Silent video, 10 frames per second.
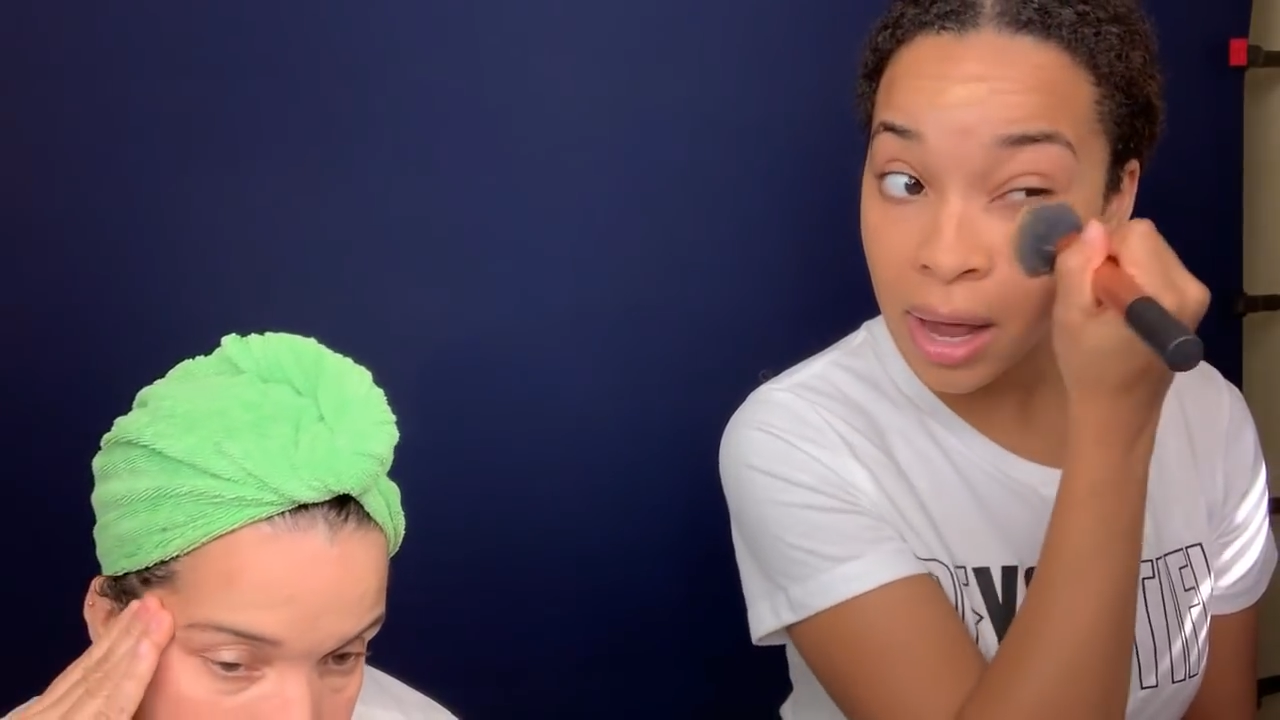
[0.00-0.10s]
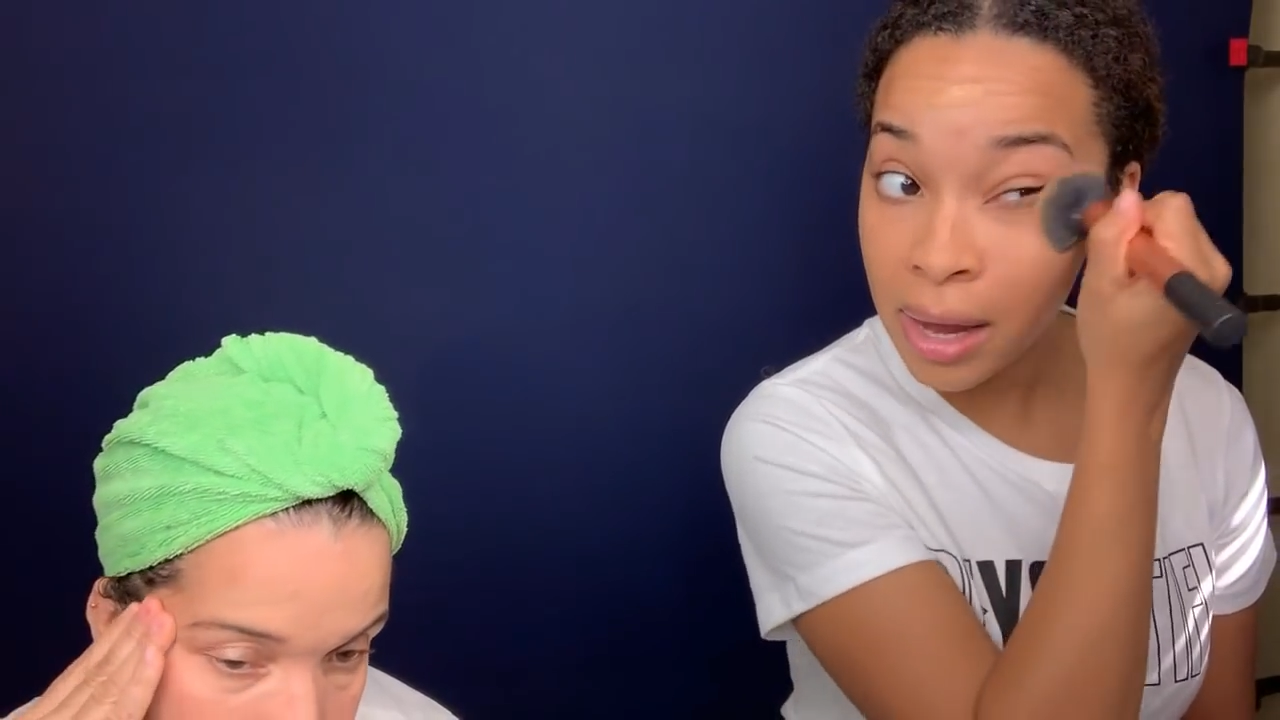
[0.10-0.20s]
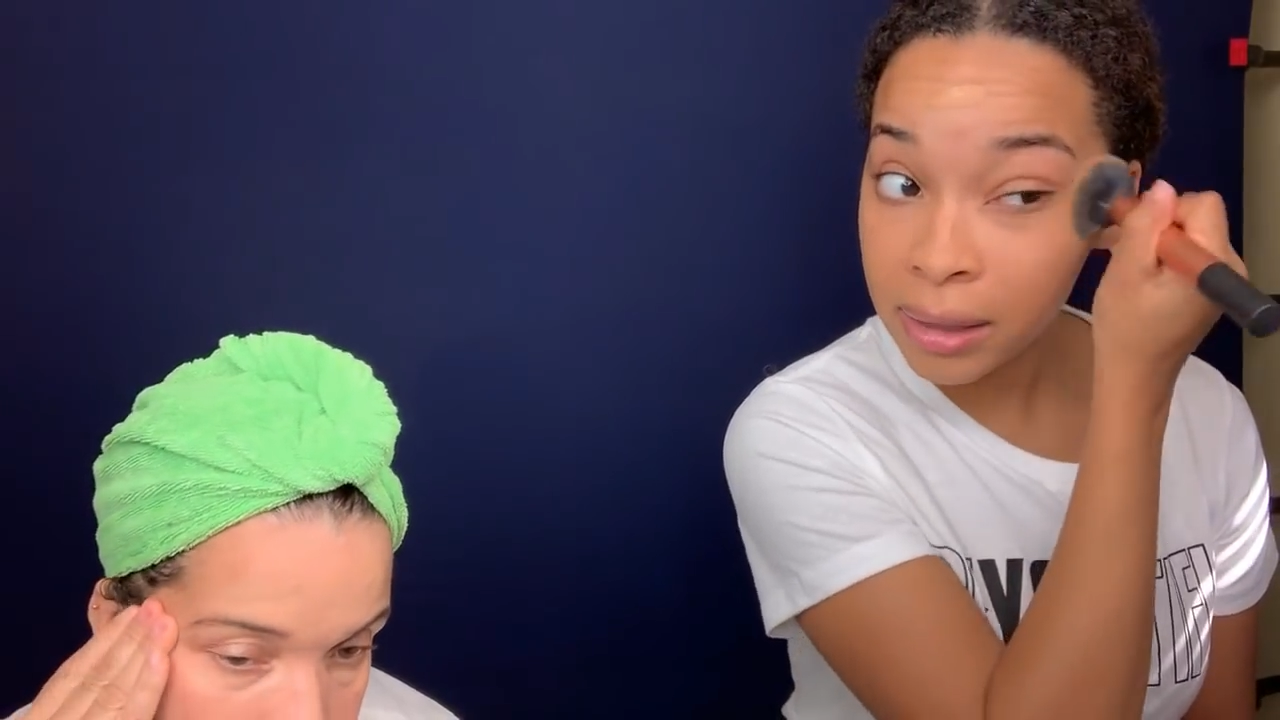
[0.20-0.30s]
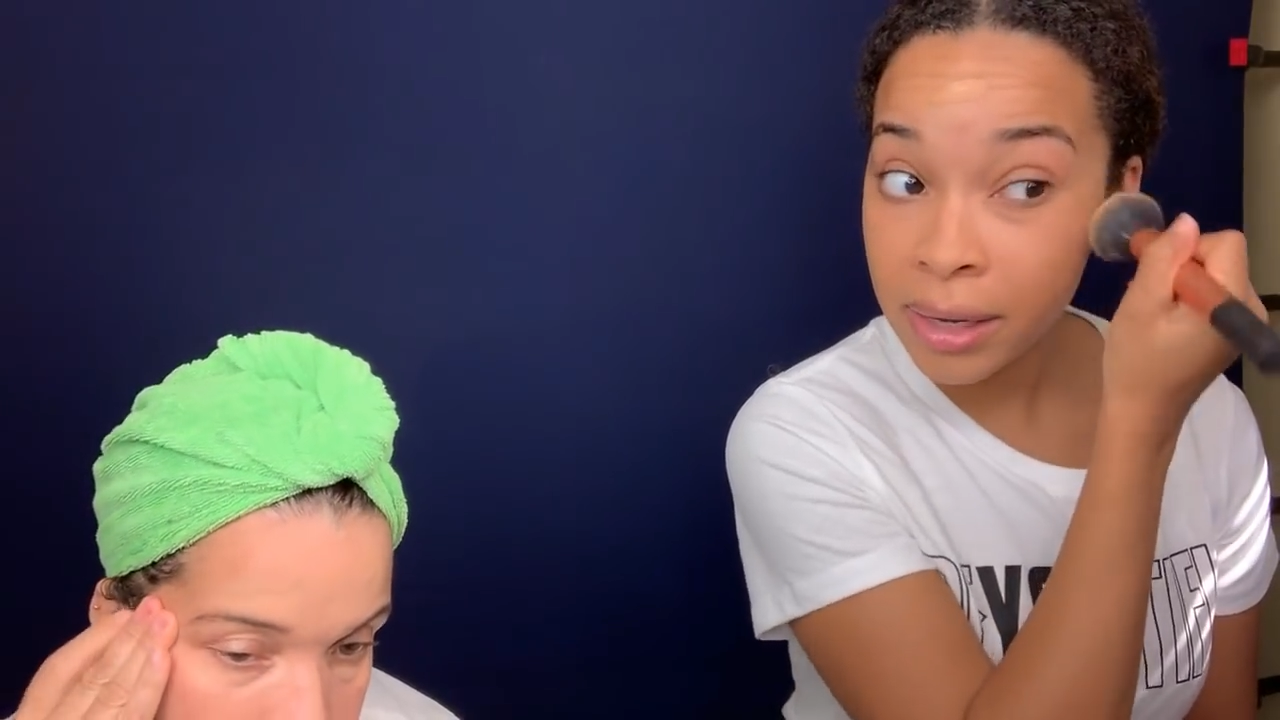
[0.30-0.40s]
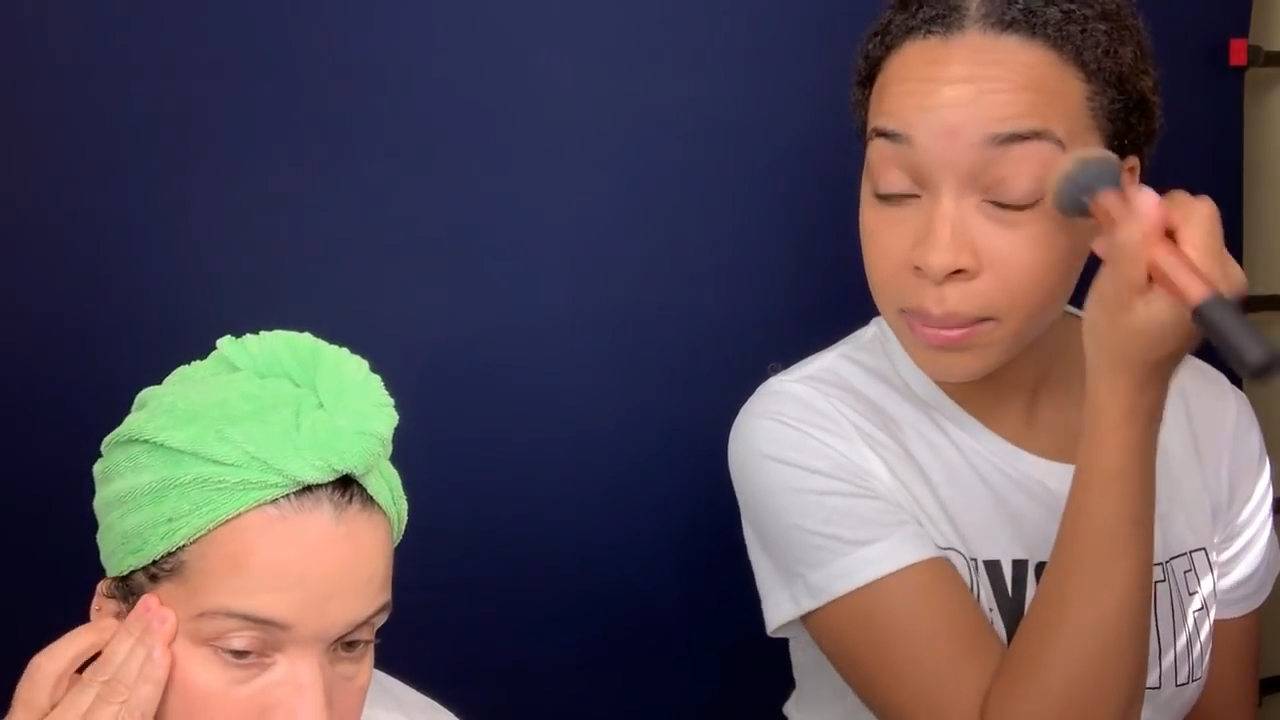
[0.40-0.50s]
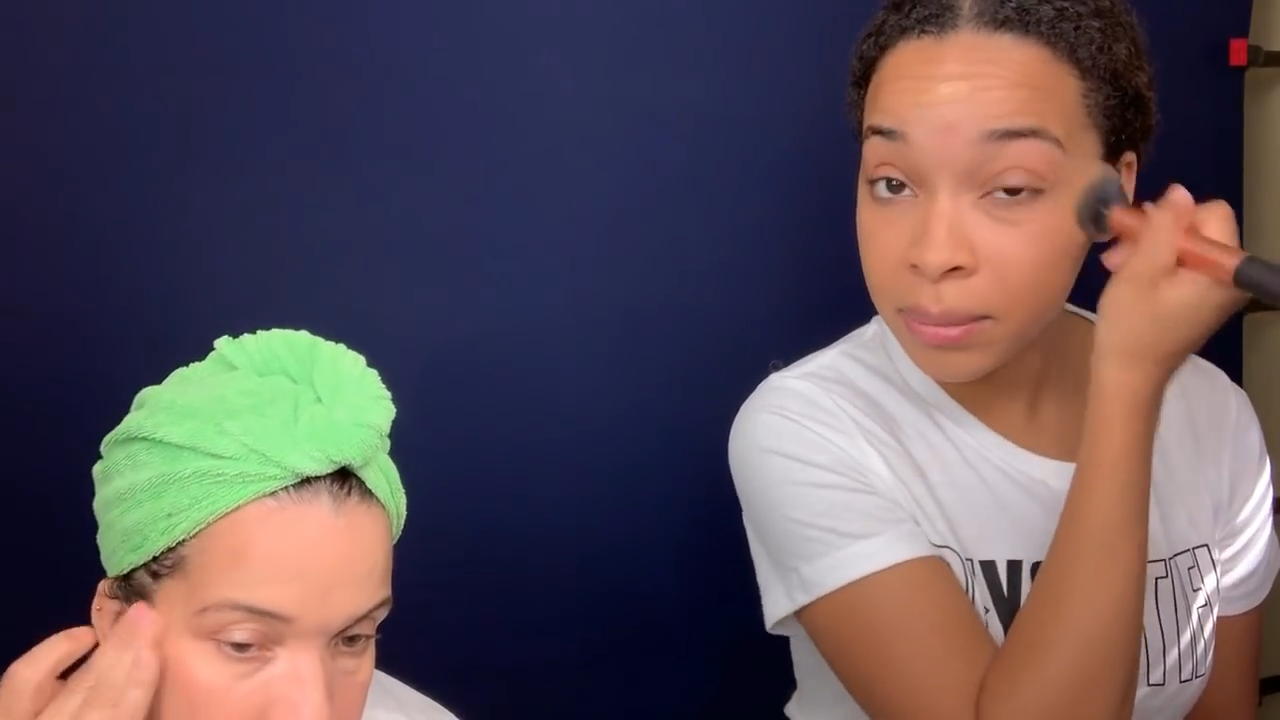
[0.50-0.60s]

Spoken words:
I like